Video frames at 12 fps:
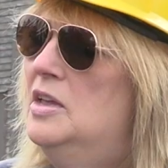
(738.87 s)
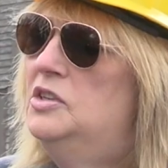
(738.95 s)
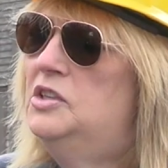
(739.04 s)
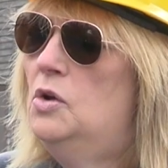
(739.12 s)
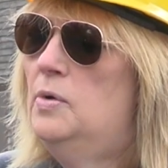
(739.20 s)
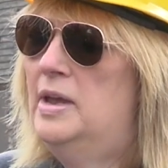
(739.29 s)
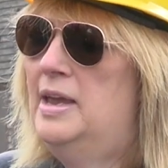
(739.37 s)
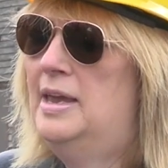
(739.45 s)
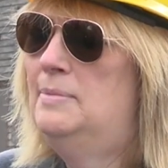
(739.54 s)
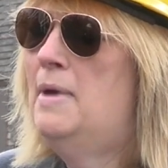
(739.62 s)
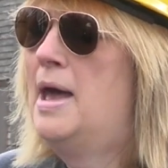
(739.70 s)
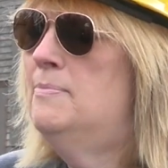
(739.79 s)
So
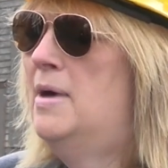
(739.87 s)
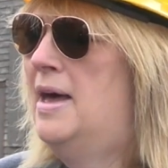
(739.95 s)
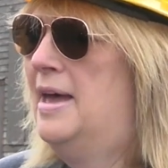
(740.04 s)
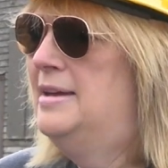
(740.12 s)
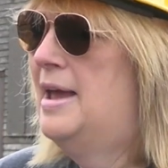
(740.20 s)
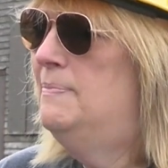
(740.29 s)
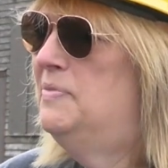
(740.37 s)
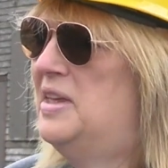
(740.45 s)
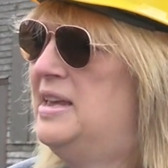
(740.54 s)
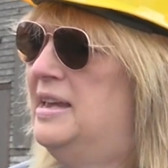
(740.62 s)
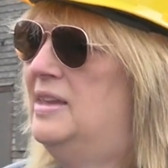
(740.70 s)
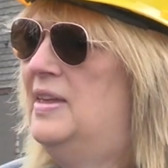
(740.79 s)
in my mind, I'm
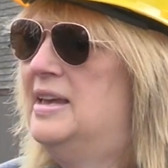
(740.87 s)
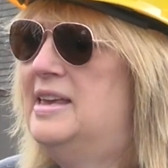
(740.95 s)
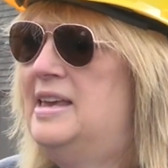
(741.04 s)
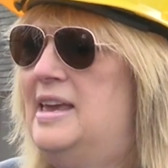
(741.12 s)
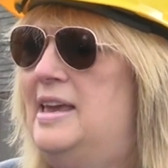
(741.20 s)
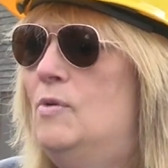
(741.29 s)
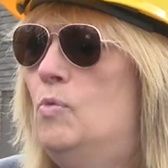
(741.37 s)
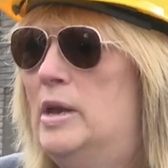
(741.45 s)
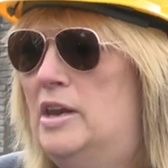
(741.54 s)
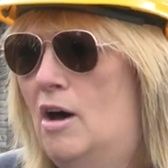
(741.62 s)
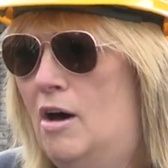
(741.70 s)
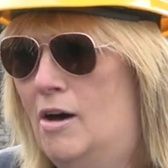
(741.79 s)
thinking that
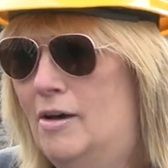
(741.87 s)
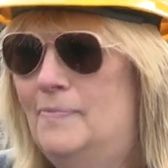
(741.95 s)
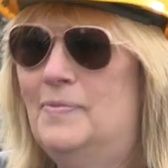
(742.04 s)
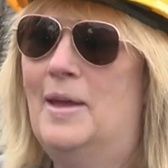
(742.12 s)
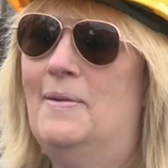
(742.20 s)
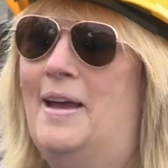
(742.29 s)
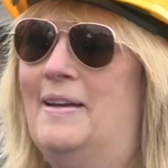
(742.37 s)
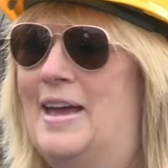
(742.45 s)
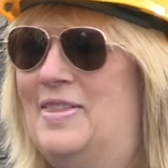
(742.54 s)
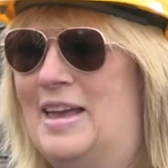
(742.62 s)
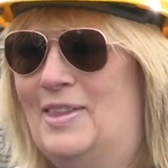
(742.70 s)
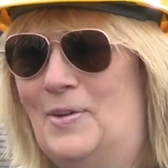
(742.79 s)
Keweenaw, I
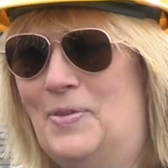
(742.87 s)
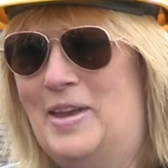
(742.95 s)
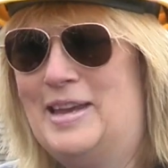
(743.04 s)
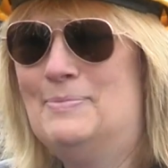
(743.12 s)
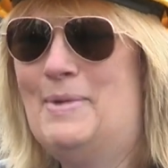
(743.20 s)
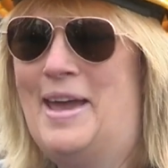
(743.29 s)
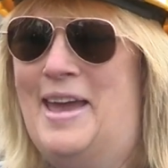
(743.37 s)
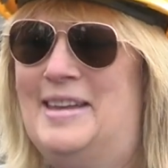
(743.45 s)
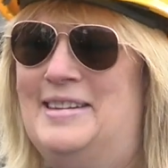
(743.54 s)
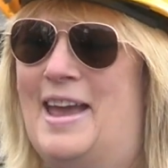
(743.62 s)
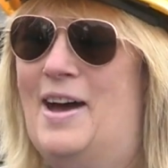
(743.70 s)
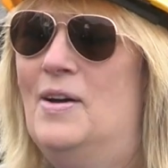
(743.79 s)
got that little thing in my head
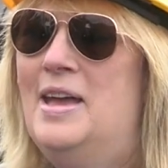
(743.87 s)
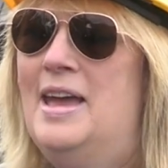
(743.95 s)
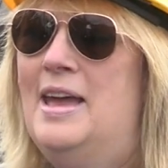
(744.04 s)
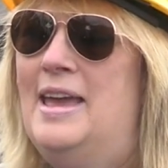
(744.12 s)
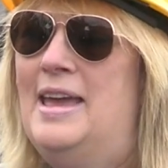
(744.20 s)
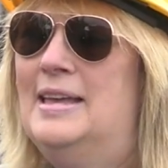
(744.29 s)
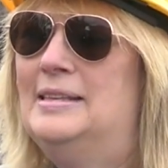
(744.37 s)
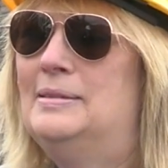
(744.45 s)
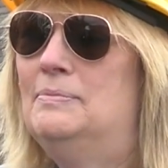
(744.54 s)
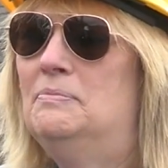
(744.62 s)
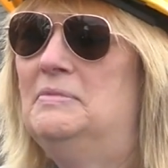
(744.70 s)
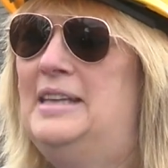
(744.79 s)
now,
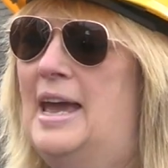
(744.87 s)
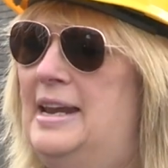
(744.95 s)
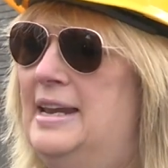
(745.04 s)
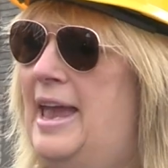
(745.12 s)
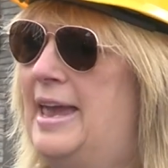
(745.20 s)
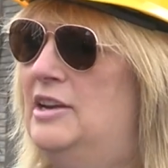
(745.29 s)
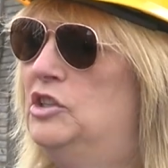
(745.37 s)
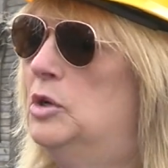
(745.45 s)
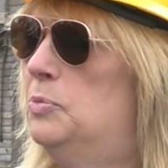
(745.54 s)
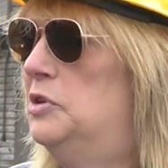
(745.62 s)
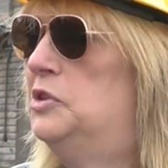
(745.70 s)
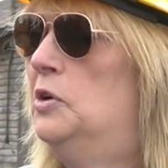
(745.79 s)
is dedicated to
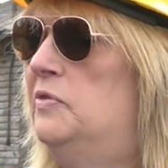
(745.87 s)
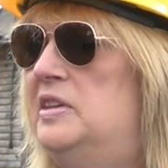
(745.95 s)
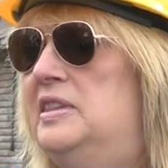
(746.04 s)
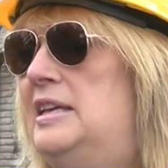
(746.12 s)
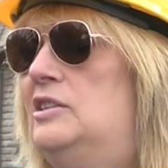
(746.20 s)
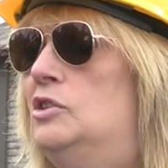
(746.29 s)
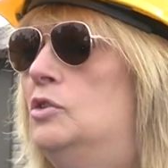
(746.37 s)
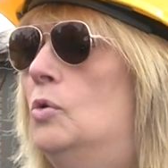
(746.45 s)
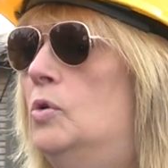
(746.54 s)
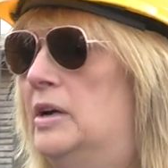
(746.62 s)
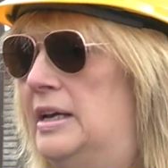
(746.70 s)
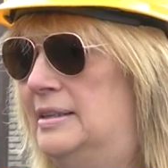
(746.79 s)
preserving these
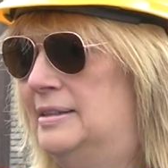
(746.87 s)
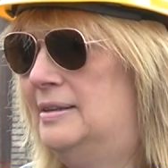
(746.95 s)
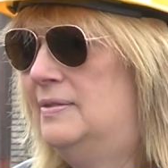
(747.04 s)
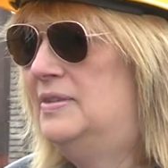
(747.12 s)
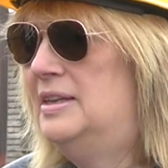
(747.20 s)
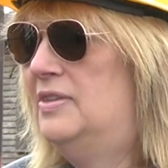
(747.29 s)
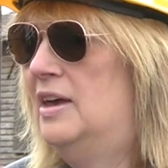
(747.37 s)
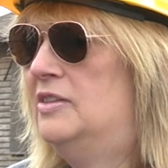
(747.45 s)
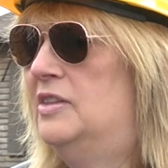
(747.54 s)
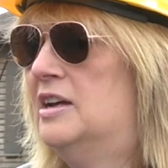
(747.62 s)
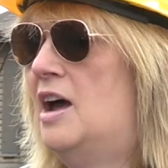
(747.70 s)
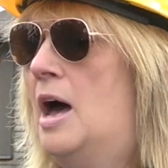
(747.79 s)
stories,
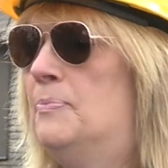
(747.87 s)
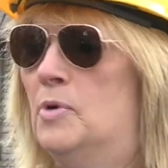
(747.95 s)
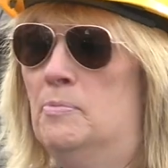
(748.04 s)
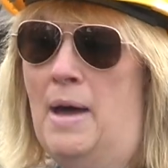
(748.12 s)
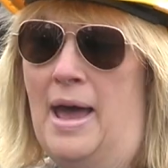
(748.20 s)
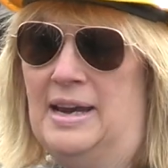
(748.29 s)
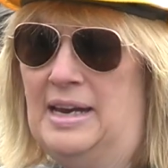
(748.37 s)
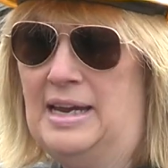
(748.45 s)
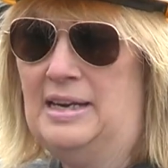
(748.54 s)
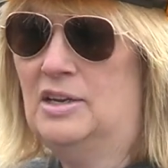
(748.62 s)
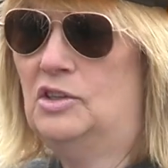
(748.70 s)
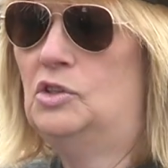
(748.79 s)
the copper
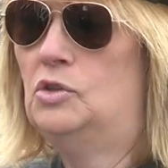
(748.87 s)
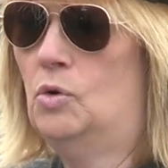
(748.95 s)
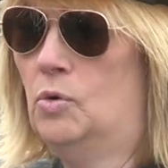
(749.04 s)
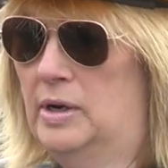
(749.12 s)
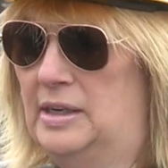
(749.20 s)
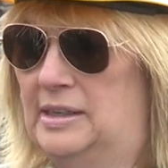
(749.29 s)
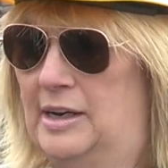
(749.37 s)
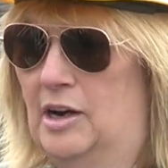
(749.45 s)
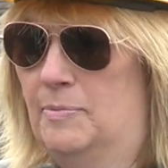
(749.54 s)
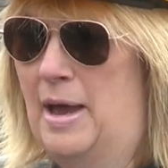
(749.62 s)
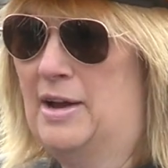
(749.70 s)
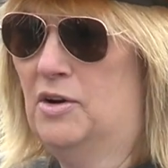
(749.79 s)
mining stories here.
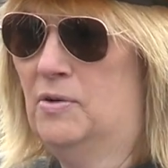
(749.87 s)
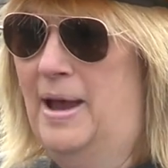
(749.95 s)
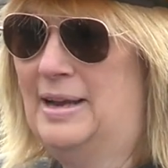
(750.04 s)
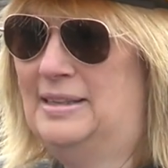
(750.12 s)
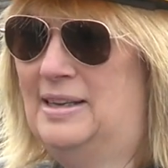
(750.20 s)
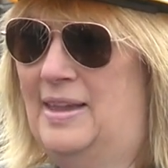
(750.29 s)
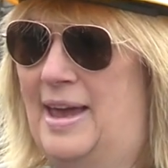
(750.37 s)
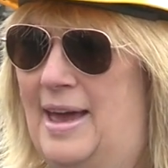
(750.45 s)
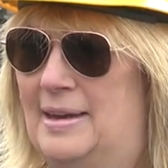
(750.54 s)
Am I correct in that?